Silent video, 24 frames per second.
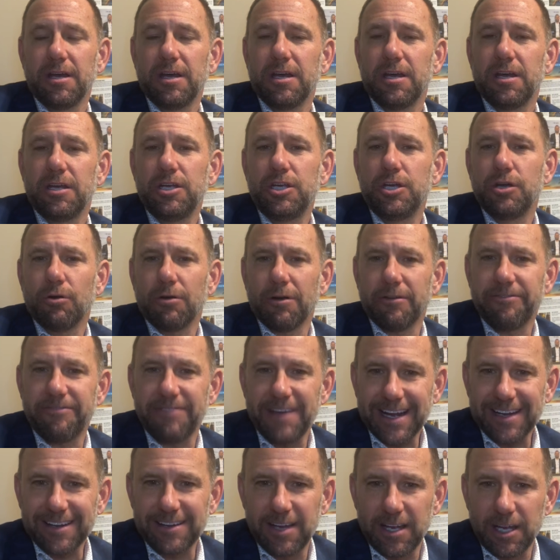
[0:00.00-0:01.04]
you're
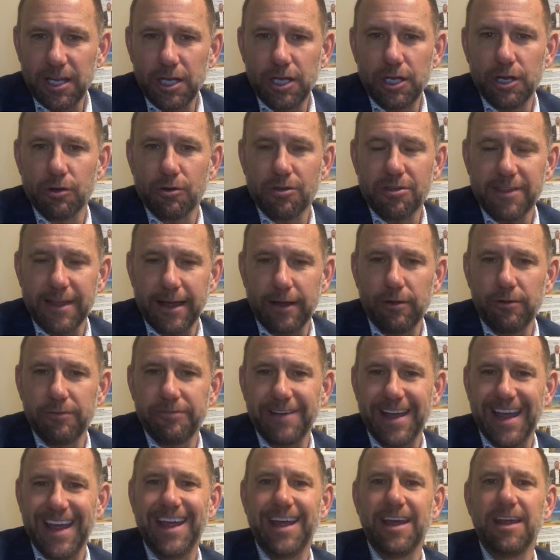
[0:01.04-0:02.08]
affecting yourself
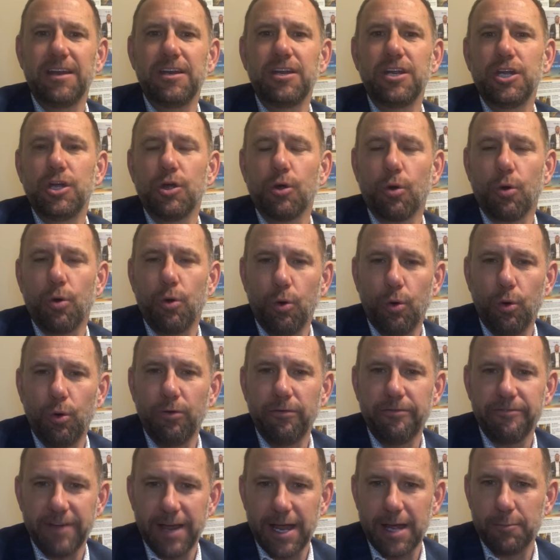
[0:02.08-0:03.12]
and your whole
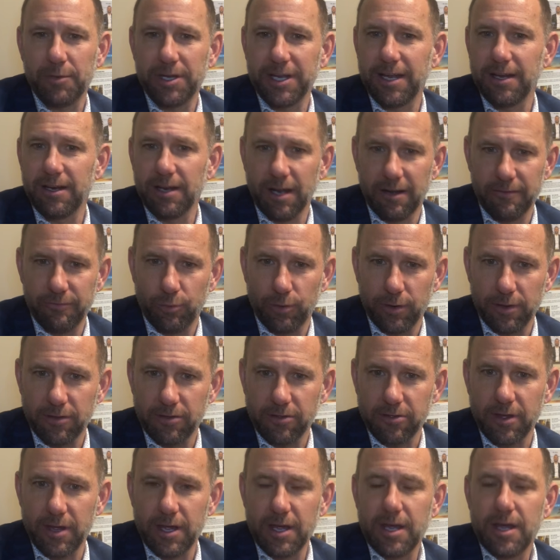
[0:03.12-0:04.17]
family and loved
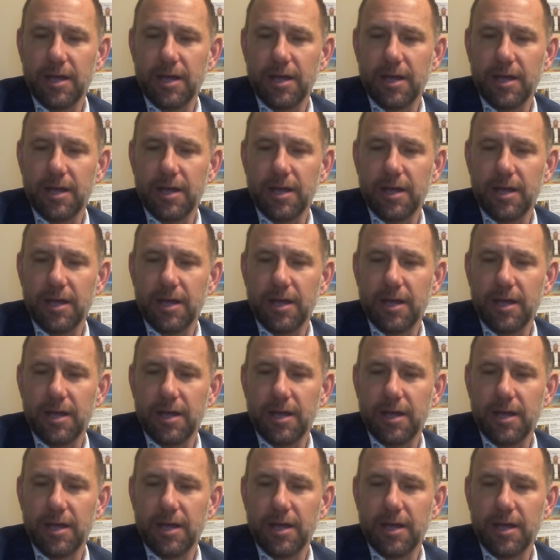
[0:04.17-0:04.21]
ones.